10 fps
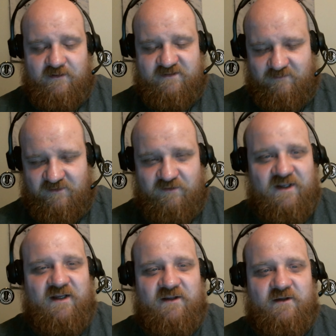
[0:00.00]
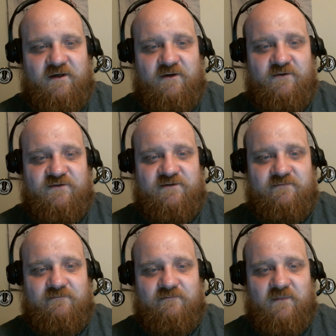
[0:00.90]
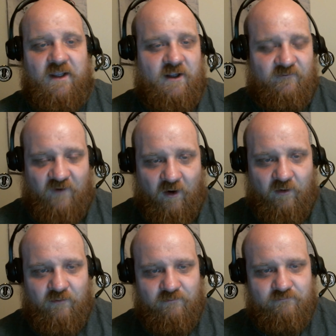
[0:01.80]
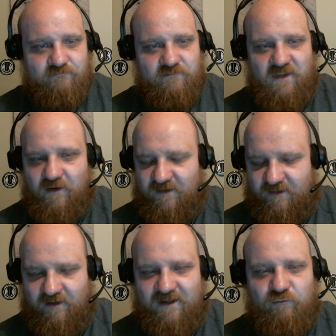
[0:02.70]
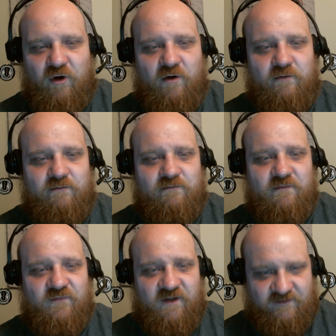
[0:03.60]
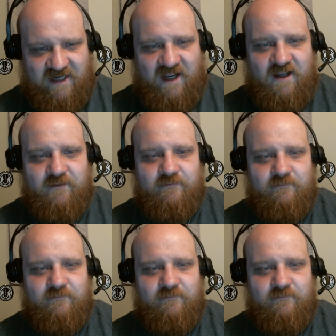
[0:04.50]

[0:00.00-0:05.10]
Someone will get hit in the nose, and they'll fall. They'll hit their head wrong. They'll die.